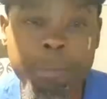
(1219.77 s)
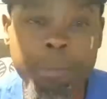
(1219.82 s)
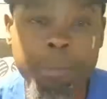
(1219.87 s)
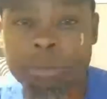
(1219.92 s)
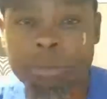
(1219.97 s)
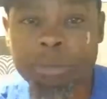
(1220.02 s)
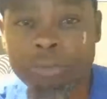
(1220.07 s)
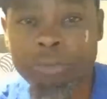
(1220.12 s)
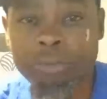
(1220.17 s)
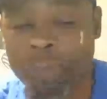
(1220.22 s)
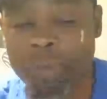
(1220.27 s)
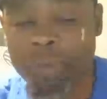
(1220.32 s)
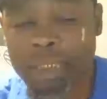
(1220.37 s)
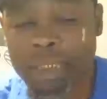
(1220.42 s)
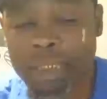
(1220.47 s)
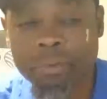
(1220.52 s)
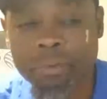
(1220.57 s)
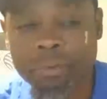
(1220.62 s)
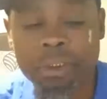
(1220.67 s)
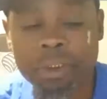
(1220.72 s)
what you're
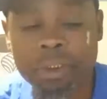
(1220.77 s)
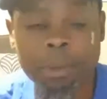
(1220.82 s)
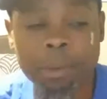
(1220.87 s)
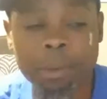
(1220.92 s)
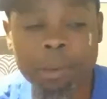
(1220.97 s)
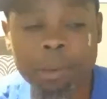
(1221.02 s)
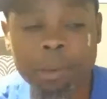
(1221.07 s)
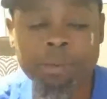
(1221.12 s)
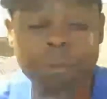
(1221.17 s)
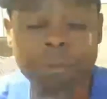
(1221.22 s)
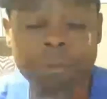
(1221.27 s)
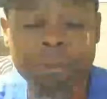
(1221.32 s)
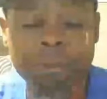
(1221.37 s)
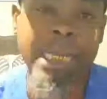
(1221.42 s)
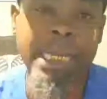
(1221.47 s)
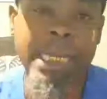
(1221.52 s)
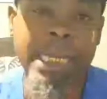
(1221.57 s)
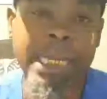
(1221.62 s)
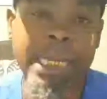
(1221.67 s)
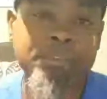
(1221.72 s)
trying to accomplish. But we
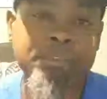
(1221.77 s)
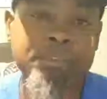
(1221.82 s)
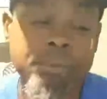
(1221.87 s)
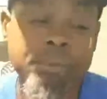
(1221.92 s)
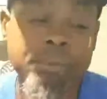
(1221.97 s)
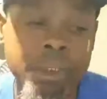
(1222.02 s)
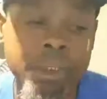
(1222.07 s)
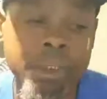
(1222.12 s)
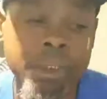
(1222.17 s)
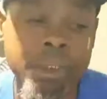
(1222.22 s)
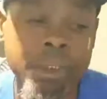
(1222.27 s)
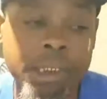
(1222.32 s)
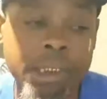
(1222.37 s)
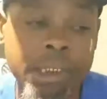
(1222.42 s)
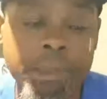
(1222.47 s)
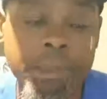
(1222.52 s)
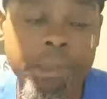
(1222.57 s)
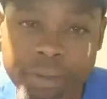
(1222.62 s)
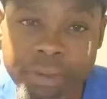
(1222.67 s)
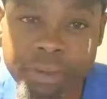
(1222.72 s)
have to
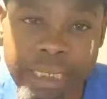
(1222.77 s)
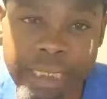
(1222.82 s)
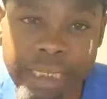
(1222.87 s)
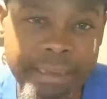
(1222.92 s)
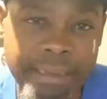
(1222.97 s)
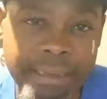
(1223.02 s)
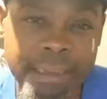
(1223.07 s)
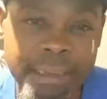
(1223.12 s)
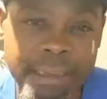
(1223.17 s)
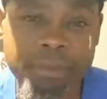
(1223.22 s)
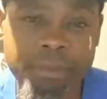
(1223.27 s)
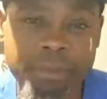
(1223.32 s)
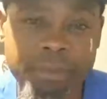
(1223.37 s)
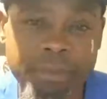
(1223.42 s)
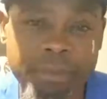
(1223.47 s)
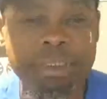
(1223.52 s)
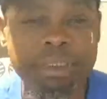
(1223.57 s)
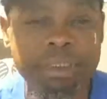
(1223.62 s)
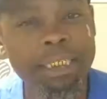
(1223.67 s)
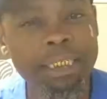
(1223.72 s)
push ourselves and
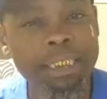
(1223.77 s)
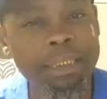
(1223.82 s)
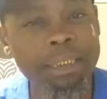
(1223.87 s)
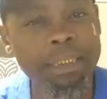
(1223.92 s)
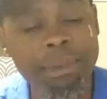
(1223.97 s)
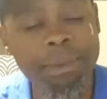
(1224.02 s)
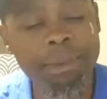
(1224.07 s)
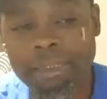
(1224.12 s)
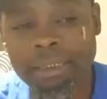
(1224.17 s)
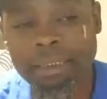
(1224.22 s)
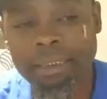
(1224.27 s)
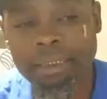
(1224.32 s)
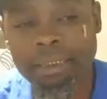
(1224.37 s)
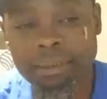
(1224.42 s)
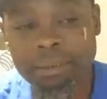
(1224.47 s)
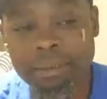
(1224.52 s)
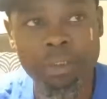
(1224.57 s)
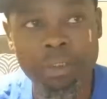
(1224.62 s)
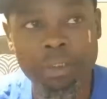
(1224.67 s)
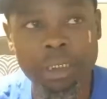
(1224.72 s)
stop limiting
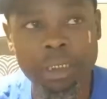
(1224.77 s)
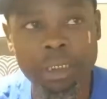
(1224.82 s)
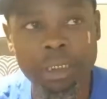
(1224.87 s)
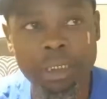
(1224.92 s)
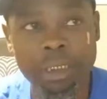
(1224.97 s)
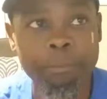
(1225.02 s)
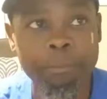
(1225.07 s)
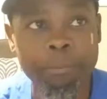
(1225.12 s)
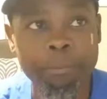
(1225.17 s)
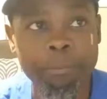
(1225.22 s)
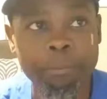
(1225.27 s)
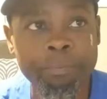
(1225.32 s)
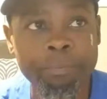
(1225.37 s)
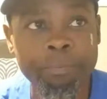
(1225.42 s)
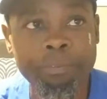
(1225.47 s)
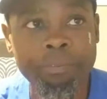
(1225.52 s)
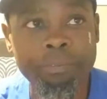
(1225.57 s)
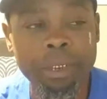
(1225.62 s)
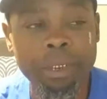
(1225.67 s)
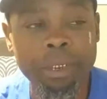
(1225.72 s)
ourselves. Like
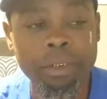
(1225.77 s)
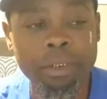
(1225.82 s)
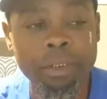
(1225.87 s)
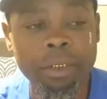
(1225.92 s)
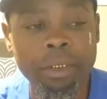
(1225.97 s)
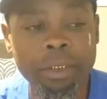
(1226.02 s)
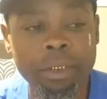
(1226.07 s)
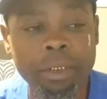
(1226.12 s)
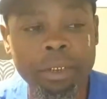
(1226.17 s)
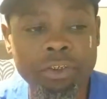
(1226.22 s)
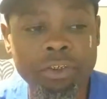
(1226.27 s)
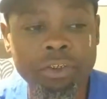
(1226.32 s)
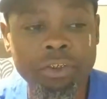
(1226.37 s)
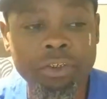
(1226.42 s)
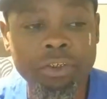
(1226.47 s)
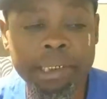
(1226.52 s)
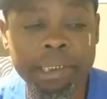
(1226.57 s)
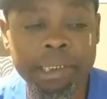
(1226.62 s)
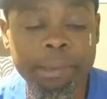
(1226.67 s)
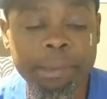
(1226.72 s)
there are so
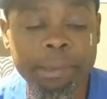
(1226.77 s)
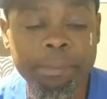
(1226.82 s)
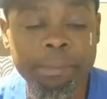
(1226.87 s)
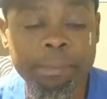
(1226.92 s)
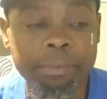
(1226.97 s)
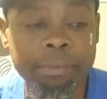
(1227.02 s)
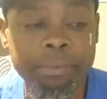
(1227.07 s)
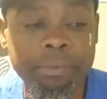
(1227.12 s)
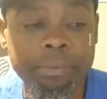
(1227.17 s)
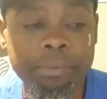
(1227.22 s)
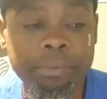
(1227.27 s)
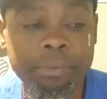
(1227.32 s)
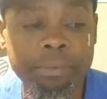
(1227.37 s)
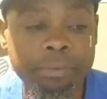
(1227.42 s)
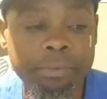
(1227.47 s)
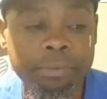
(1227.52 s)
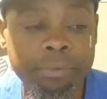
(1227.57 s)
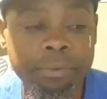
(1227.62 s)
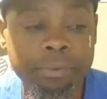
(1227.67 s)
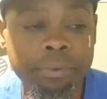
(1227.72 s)
many people
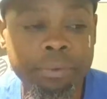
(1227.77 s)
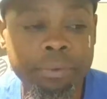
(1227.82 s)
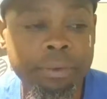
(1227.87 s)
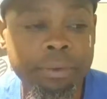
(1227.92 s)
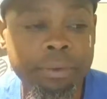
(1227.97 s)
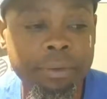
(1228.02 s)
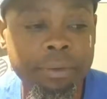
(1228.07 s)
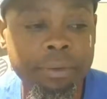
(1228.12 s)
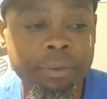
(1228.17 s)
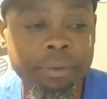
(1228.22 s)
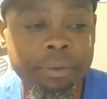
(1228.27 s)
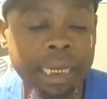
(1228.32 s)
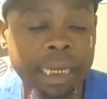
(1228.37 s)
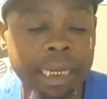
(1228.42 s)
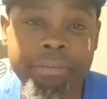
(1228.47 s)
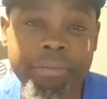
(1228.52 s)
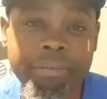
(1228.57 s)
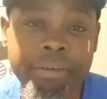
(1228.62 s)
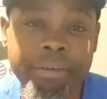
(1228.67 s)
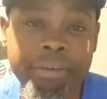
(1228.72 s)
I
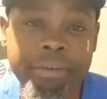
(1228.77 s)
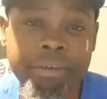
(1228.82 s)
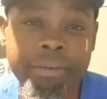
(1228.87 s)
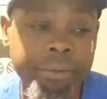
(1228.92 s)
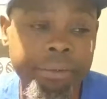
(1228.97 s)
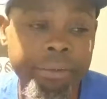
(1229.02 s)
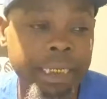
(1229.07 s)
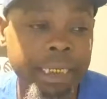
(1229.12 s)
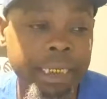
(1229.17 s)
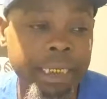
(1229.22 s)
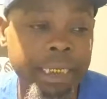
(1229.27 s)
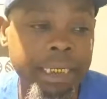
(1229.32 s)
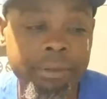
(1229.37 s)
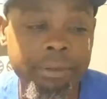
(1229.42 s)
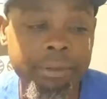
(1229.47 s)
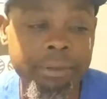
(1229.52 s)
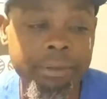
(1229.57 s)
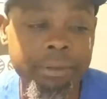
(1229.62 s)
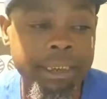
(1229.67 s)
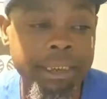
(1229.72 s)
have heard like
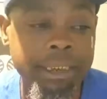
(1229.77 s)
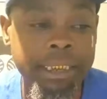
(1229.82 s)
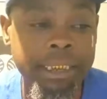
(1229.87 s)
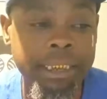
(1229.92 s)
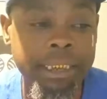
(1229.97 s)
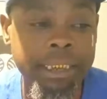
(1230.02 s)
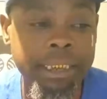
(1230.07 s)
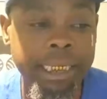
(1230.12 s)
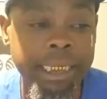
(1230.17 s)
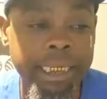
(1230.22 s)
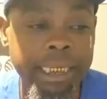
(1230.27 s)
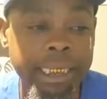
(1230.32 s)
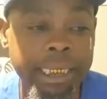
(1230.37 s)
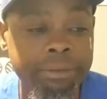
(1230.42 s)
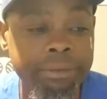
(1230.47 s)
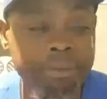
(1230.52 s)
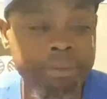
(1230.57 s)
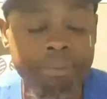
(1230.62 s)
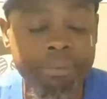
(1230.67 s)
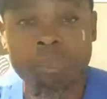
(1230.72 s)
in the
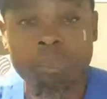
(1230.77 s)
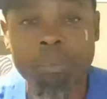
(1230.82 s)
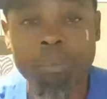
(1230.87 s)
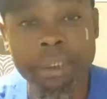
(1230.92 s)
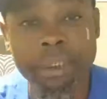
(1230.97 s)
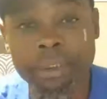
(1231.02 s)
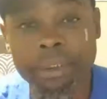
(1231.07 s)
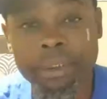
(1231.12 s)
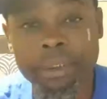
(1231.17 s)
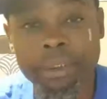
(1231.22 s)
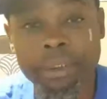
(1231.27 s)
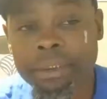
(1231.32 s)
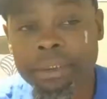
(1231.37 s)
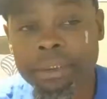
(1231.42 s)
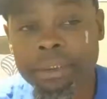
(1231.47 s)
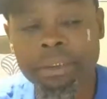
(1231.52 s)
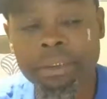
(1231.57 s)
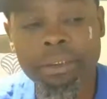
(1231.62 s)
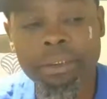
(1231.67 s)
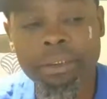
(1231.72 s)
last week,
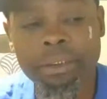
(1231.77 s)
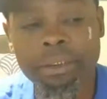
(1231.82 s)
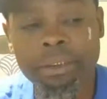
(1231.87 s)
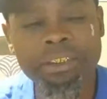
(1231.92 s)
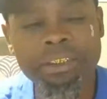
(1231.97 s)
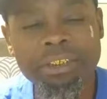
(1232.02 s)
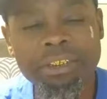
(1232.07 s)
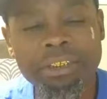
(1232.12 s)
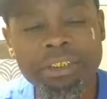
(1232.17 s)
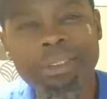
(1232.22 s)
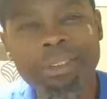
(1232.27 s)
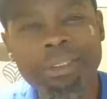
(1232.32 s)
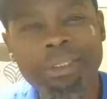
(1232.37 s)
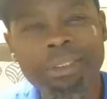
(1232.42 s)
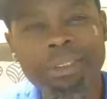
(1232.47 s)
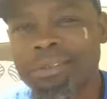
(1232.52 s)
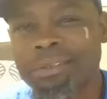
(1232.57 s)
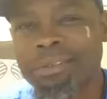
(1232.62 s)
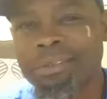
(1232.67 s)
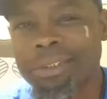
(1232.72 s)
just with
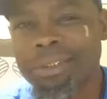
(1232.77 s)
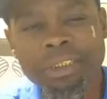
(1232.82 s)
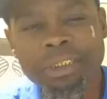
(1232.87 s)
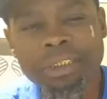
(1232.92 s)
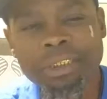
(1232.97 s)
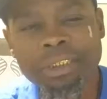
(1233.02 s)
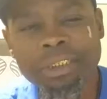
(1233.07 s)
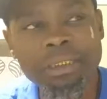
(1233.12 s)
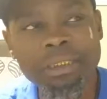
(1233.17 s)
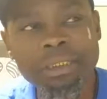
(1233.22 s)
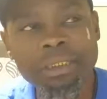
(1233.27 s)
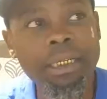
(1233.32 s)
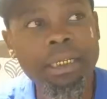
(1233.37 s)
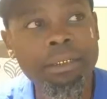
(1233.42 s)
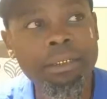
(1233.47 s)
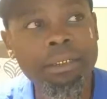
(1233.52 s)
excuses like